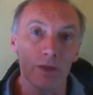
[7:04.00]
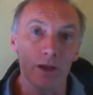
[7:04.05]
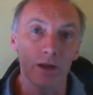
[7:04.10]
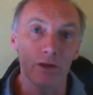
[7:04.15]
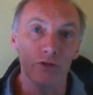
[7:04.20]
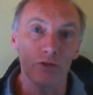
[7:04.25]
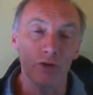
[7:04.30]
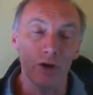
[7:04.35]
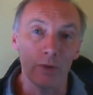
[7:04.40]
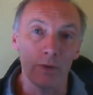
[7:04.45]

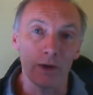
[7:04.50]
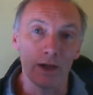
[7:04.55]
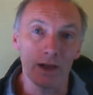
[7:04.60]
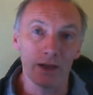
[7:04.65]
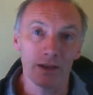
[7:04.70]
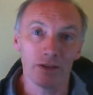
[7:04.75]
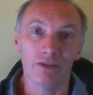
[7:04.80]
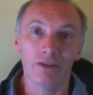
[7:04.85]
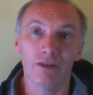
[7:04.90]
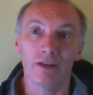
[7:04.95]
So
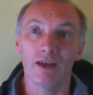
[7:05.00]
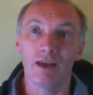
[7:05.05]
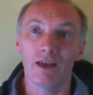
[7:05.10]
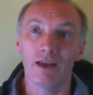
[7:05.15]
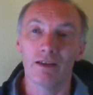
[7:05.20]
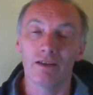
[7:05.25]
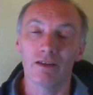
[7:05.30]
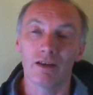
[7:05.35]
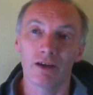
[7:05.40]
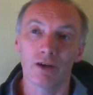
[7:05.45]
it's
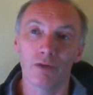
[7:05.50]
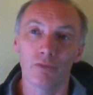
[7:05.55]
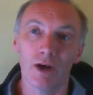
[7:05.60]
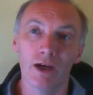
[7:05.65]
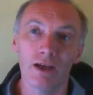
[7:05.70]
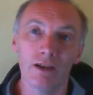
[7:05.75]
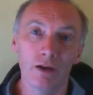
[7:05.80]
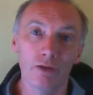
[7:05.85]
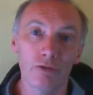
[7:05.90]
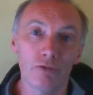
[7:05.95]
like a
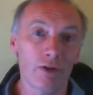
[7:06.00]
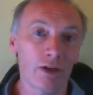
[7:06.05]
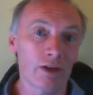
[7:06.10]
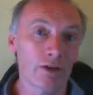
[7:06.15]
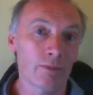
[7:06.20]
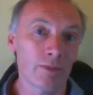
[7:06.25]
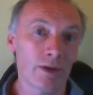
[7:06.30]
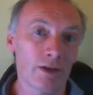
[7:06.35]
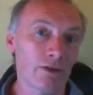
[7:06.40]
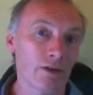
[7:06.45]
radio
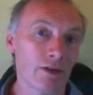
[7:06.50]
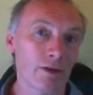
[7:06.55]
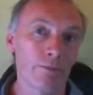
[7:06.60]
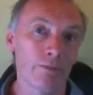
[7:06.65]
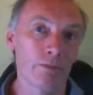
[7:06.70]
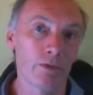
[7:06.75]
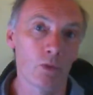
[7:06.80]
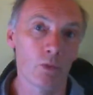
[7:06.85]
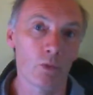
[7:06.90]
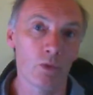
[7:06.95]
transmitter
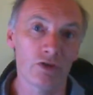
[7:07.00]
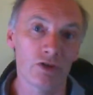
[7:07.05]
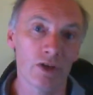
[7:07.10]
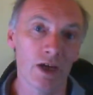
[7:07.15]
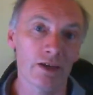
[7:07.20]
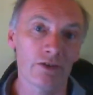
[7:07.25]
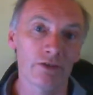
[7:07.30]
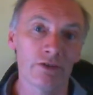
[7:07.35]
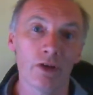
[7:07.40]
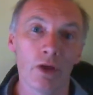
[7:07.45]
which
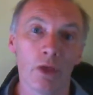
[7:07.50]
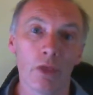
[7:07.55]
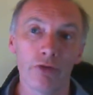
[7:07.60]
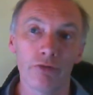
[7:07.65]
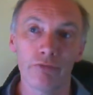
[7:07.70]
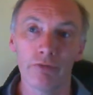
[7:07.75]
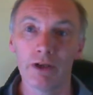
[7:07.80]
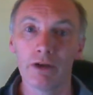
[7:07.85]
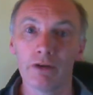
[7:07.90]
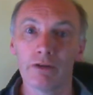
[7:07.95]
has
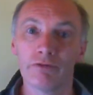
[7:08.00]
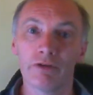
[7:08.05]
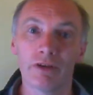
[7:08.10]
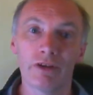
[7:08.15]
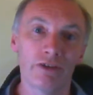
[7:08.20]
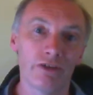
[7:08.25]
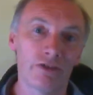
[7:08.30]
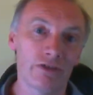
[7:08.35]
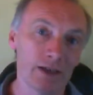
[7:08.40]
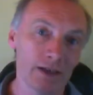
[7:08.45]

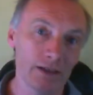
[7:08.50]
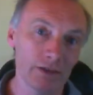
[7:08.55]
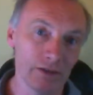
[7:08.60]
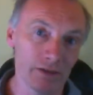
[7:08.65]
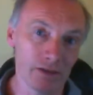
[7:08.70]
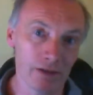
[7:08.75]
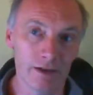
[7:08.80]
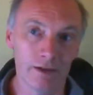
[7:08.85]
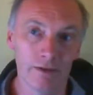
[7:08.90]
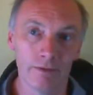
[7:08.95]

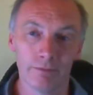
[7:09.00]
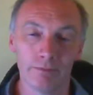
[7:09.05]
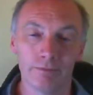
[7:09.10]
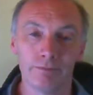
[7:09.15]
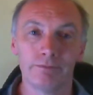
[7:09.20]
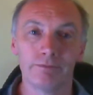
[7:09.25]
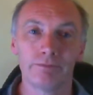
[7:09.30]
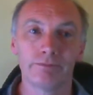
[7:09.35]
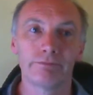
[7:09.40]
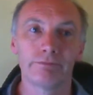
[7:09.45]
360
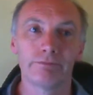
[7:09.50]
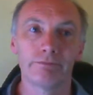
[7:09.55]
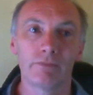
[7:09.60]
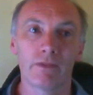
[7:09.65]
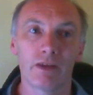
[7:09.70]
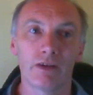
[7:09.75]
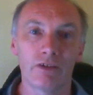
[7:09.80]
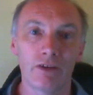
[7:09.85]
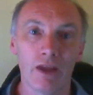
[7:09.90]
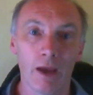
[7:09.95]

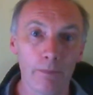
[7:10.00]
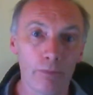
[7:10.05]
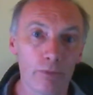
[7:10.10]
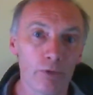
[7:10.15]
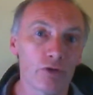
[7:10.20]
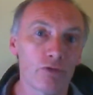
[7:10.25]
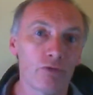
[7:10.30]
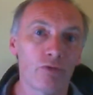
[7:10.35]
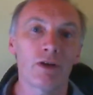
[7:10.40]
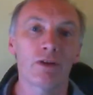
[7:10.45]

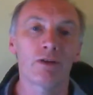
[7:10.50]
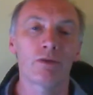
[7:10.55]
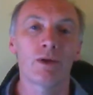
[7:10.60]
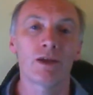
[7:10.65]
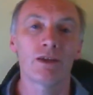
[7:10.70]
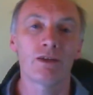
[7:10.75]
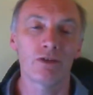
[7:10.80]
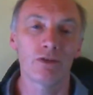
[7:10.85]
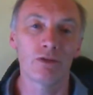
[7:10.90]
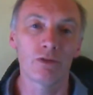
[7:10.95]
separate
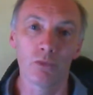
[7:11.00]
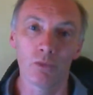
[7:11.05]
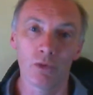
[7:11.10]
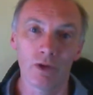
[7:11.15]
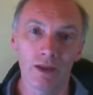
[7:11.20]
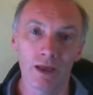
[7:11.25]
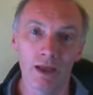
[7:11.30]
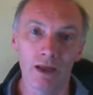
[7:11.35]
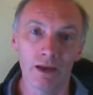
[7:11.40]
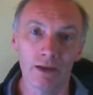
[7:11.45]
transmitters
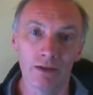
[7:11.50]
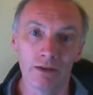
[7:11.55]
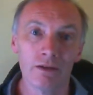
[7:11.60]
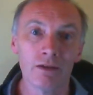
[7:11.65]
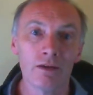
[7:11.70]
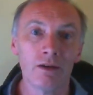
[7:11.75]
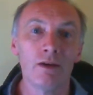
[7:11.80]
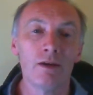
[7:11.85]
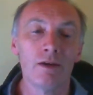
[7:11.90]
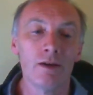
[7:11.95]
within it.
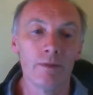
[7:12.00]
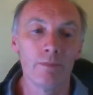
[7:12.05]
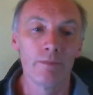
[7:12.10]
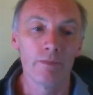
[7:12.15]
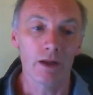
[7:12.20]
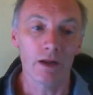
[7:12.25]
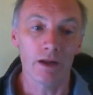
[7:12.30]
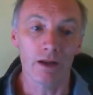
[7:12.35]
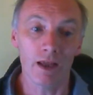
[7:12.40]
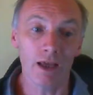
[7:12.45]

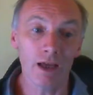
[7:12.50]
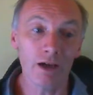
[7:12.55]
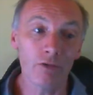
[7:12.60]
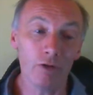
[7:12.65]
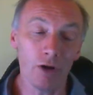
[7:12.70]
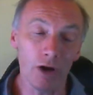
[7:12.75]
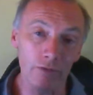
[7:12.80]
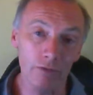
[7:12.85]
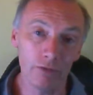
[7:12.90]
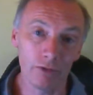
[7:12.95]
And an
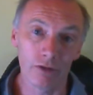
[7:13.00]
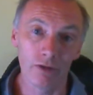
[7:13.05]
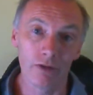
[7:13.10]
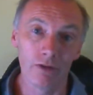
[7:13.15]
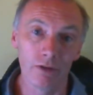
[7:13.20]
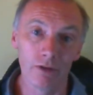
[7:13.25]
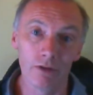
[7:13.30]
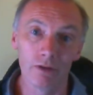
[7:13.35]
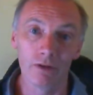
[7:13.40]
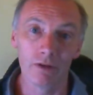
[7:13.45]
aircraft,
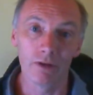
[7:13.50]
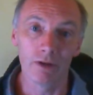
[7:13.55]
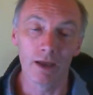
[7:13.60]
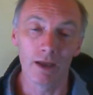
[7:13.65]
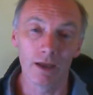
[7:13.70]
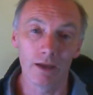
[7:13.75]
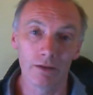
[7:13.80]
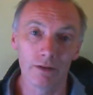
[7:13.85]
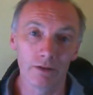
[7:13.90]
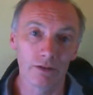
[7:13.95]

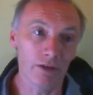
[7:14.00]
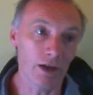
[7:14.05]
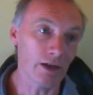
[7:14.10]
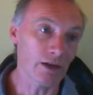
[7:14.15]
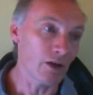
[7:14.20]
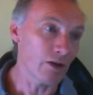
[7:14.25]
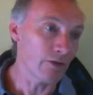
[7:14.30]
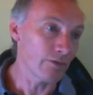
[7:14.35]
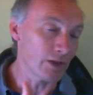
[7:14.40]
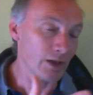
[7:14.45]
say
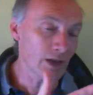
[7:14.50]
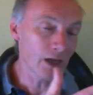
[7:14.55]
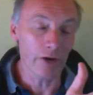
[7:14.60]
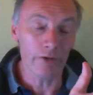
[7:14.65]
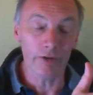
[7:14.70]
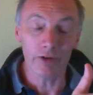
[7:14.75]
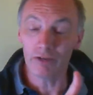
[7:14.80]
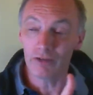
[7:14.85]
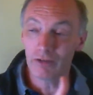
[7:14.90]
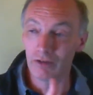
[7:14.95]
over the
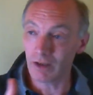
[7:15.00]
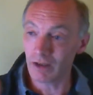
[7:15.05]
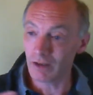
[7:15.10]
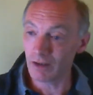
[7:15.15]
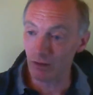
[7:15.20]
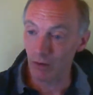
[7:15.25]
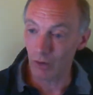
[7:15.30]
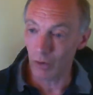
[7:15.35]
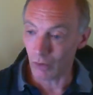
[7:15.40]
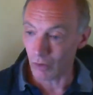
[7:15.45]

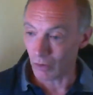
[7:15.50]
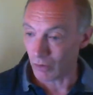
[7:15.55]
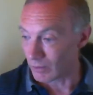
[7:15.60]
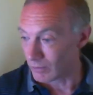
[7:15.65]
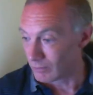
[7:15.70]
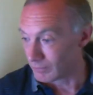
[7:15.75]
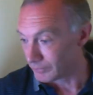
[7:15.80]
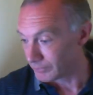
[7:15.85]
RAC or